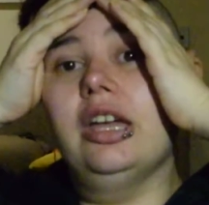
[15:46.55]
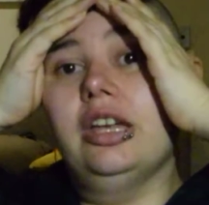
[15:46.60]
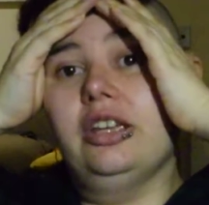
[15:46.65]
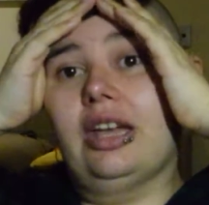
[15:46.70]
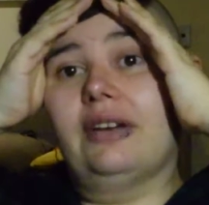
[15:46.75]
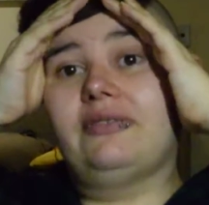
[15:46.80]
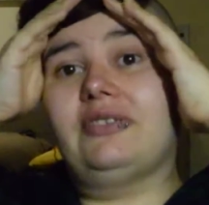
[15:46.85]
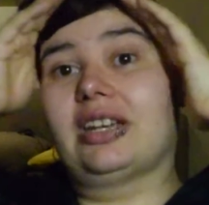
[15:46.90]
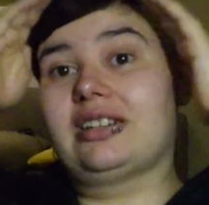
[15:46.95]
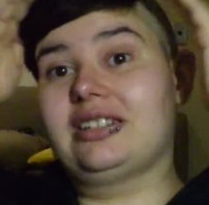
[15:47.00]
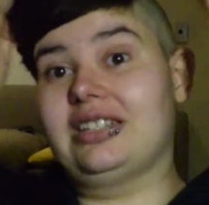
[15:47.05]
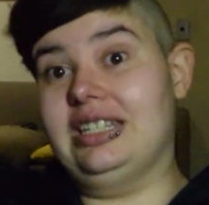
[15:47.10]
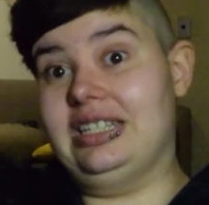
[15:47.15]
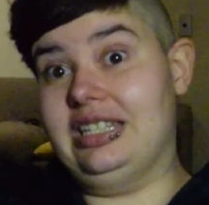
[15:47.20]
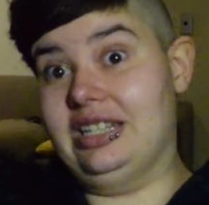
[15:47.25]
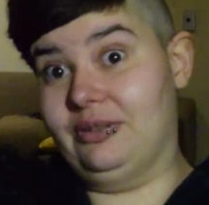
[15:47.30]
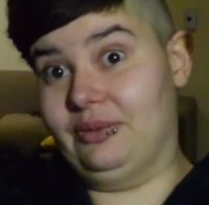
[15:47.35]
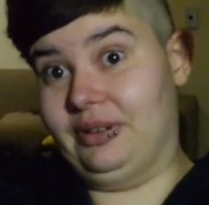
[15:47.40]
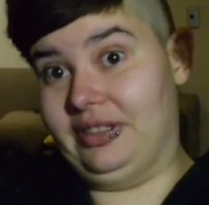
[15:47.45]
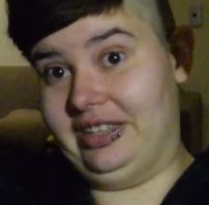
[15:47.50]
you have to actually
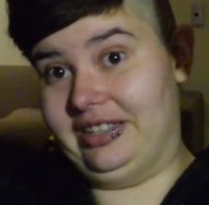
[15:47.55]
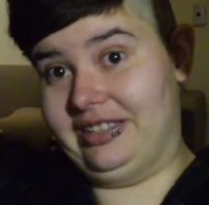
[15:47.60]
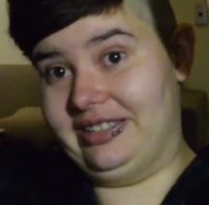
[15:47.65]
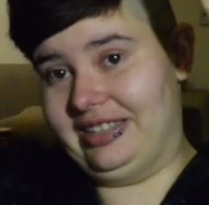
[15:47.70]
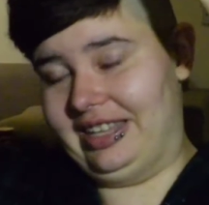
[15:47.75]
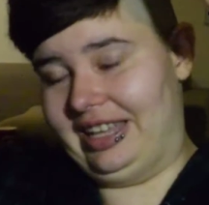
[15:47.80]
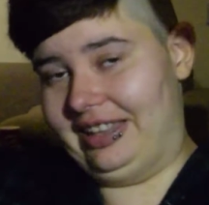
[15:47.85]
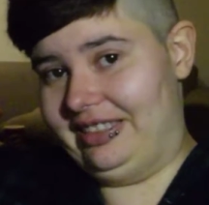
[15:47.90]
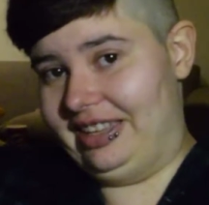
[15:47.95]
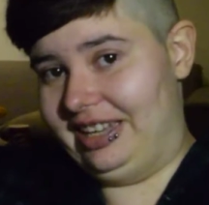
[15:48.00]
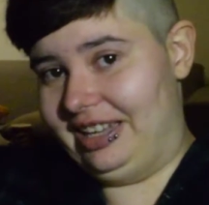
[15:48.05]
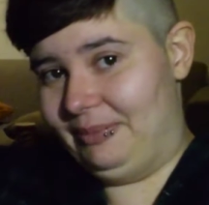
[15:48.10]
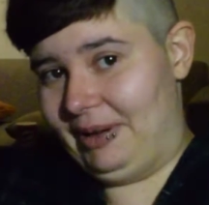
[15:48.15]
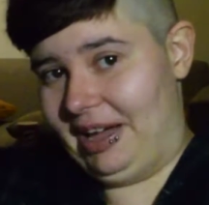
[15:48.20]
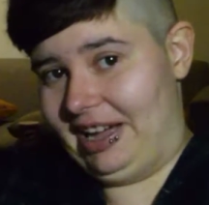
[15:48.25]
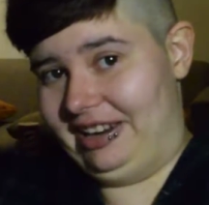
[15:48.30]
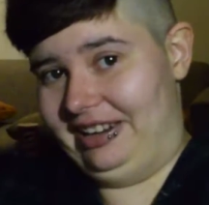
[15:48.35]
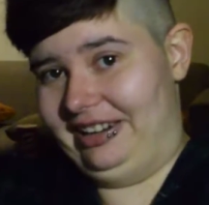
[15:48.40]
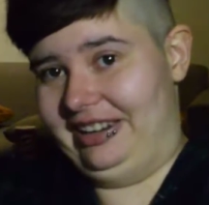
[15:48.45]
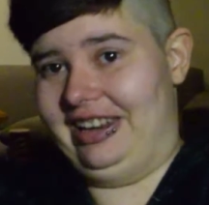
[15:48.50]
deal with this and think
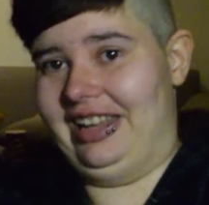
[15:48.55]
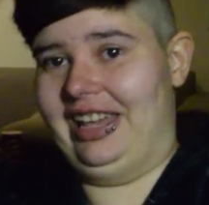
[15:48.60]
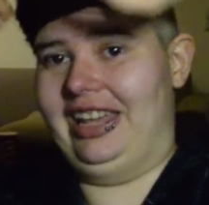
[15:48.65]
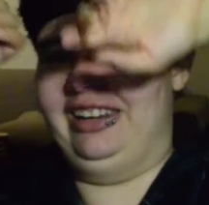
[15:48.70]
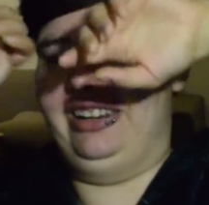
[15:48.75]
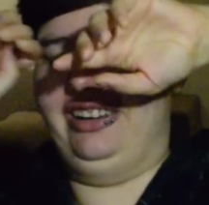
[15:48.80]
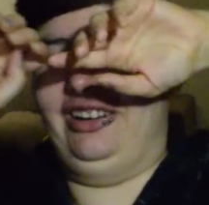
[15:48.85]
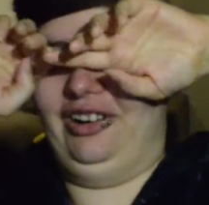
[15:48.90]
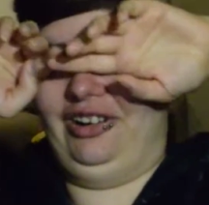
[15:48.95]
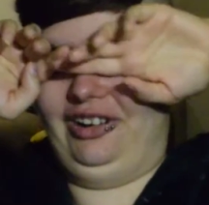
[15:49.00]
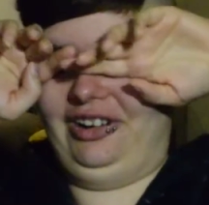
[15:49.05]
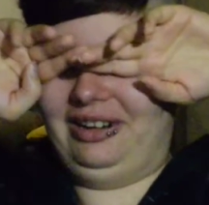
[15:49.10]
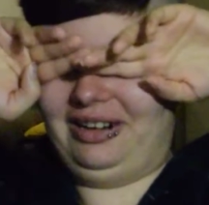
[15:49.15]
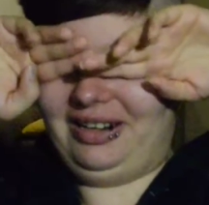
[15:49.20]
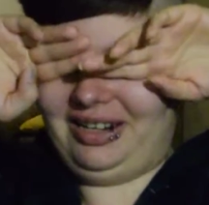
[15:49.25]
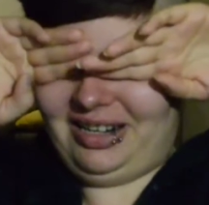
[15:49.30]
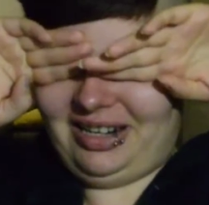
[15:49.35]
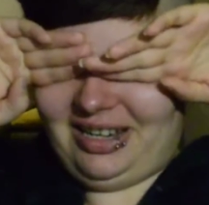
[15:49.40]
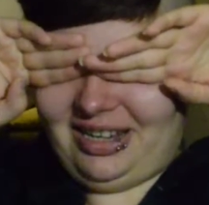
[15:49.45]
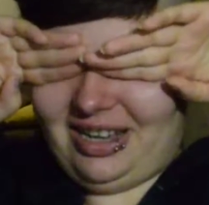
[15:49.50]
about it and, you know,
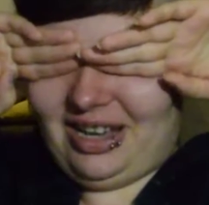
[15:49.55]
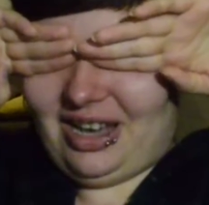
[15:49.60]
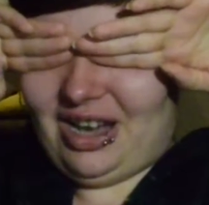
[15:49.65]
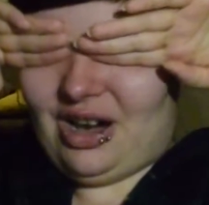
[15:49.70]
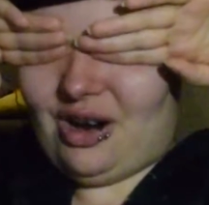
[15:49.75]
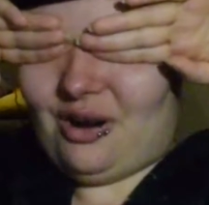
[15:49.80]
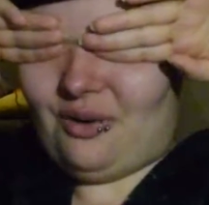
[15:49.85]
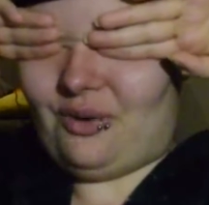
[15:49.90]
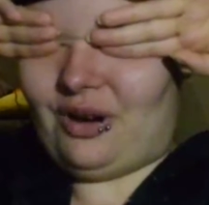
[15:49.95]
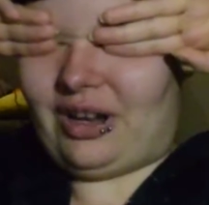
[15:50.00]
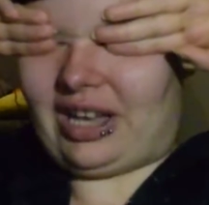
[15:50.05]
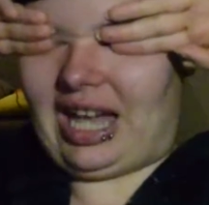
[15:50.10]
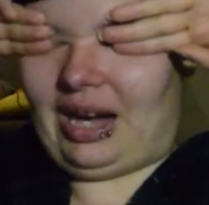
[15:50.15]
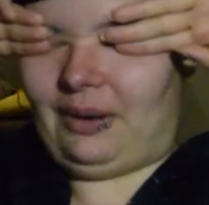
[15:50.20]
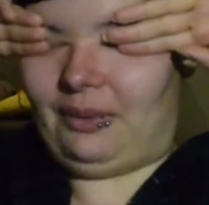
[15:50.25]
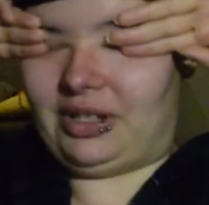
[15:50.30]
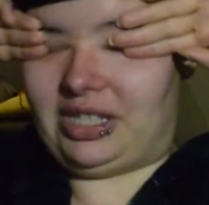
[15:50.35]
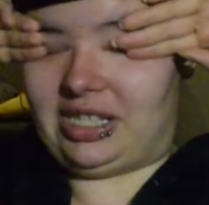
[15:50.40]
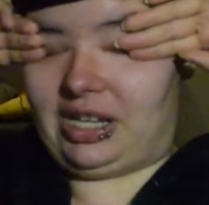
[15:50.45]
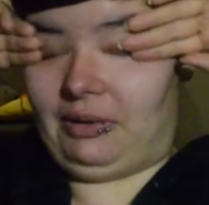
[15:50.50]
work out
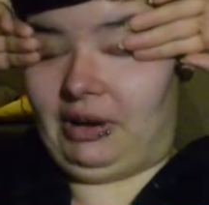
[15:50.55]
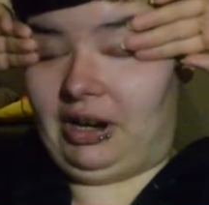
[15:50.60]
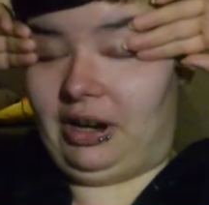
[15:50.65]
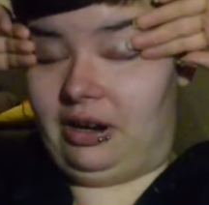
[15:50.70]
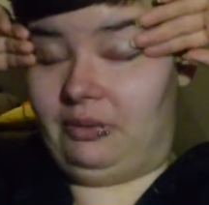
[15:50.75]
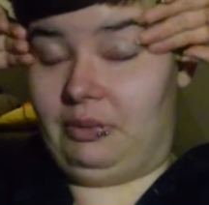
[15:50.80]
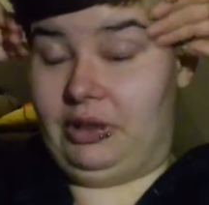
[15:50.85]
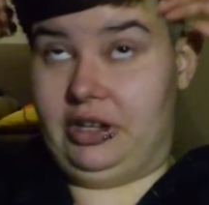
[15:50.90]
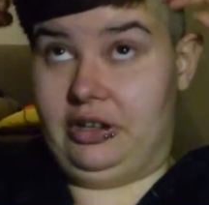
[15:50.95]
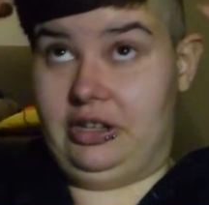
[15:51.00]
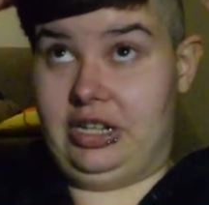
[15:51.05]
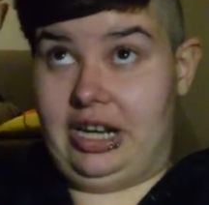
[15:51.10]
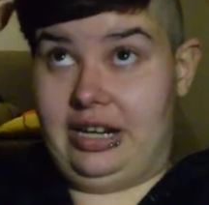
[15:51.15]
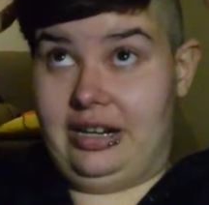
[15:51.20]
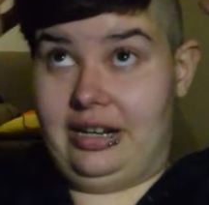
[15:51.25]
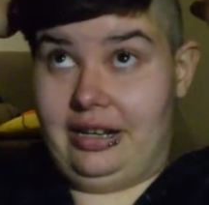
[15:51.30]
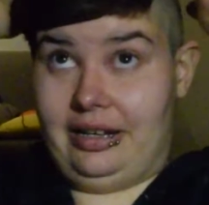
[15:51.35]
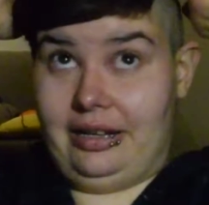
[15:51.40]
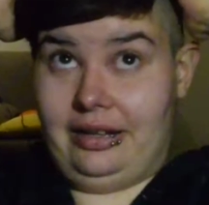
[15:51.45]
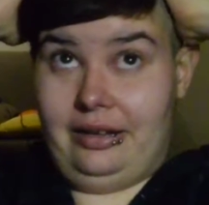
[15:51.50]
what's going on with your
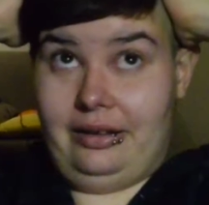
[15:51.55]
gender.